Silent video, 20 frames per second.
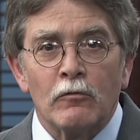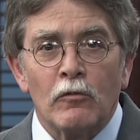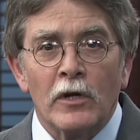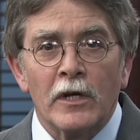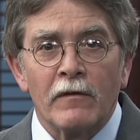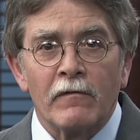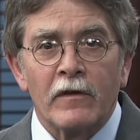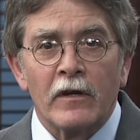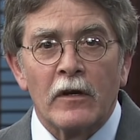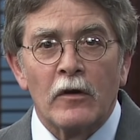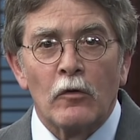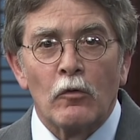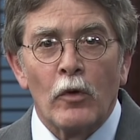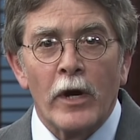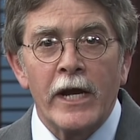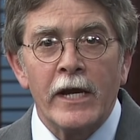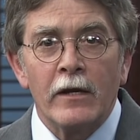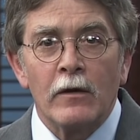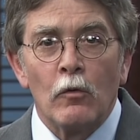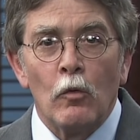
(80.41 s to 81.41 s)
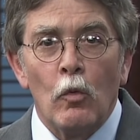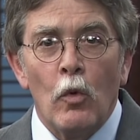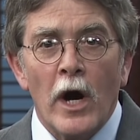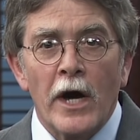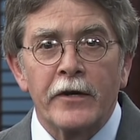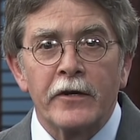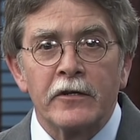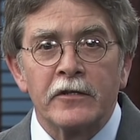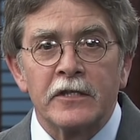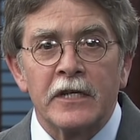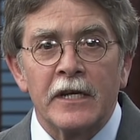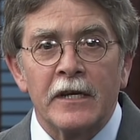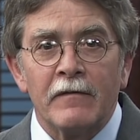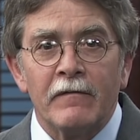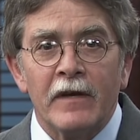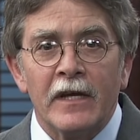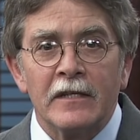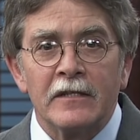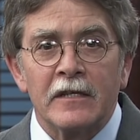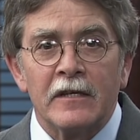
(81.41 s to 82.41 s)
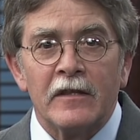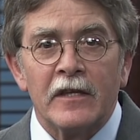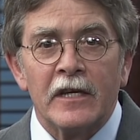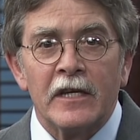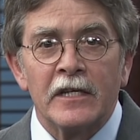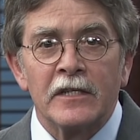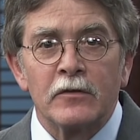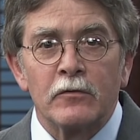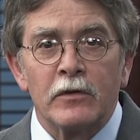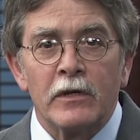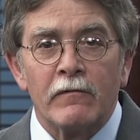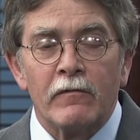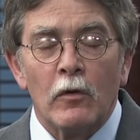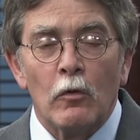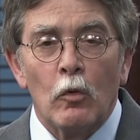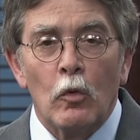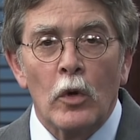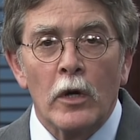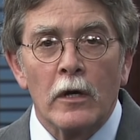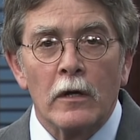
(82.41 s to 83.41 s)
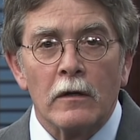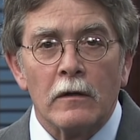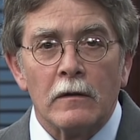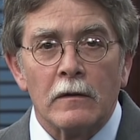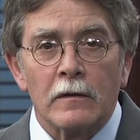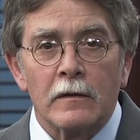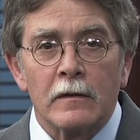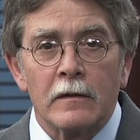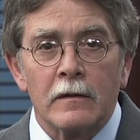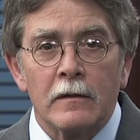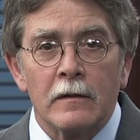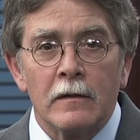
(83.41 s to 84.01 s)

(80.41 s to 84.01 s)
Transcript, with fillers: one of the great watershed events in the history of the world,